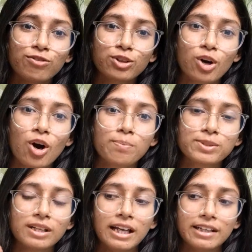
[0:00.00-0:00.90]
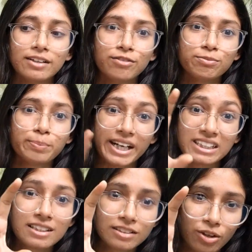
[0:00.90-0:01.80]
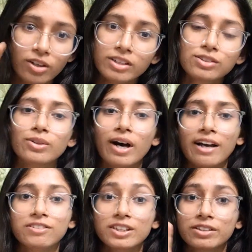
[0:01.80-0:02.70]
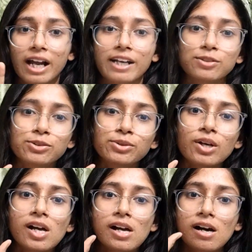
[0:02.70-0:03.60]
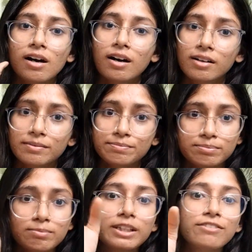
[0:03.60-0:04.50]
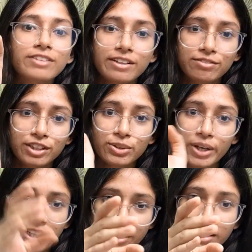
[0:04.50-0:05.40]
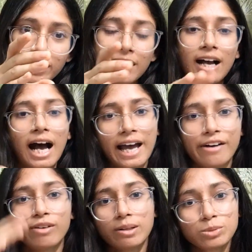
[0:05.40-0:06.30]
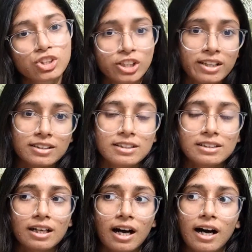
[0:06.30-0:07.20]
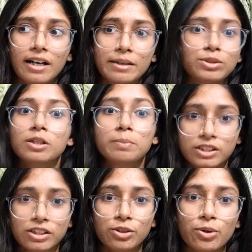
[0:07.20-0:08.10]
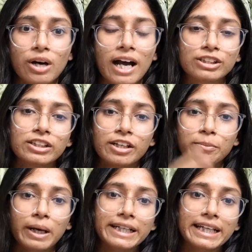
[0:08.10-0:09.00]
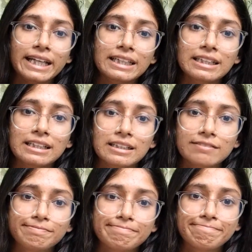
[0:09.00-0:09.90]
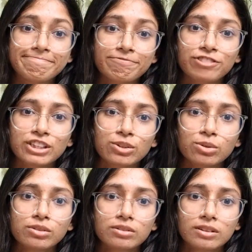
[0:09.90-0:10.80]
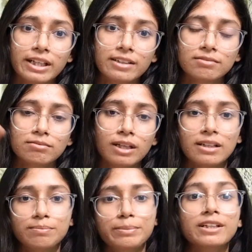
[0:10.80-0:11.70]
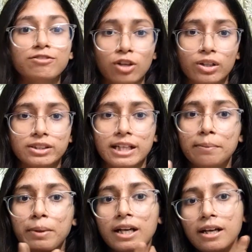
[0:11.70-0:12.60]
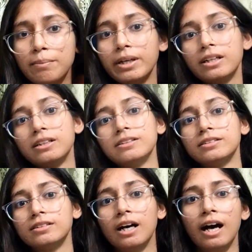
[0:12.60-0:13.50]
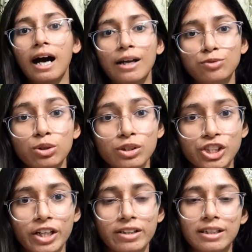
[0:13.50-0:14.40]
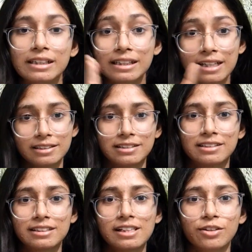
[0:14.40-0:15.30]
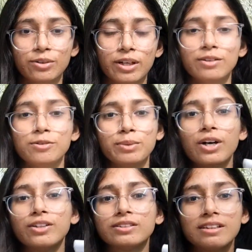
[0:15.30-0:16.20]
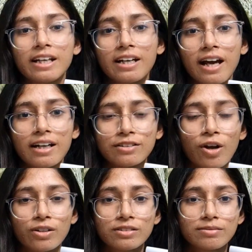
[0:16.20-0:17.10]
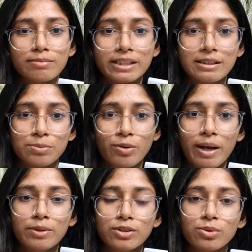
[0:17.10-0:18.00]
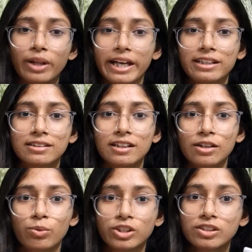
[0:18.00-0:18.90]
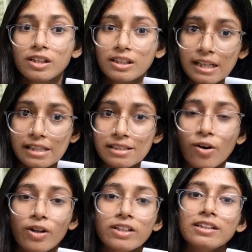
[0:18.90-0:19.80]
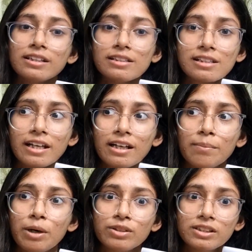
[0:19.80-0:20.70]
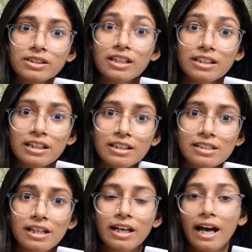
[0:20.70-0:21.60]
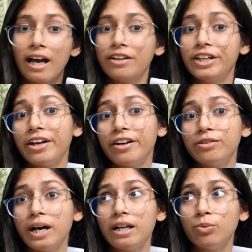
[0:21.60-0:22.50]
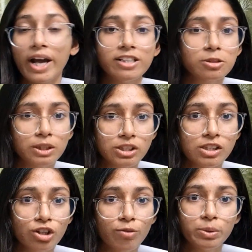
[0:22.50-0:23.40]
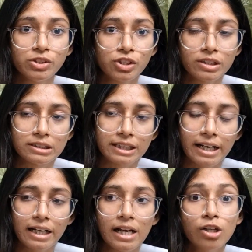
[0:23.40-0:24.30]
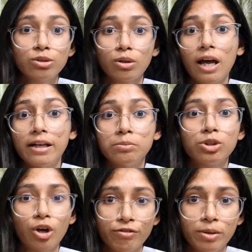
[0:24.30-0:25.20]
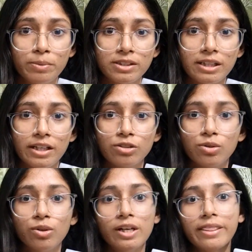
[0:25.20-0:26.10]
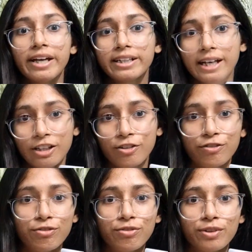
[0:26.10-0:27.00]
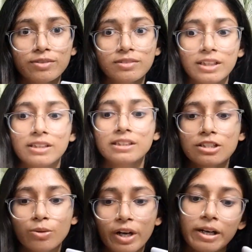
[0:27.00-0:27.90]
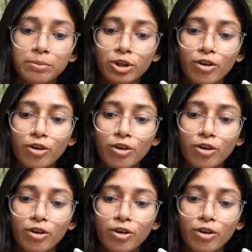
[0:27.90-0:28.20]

of crops, like of practical knowledge. So I will try to uh, give that video here. I have one more channel uh, named Shilpa Singha. I share my daily videos, like mini vlogs type, but uh, I won't share the details, okay? No, because there are not my subscribers who like watching the details, all the details like about the study things, like uh, there one wild species of brinjal is there, solanum torvum is there, so that kind of, like this is solanum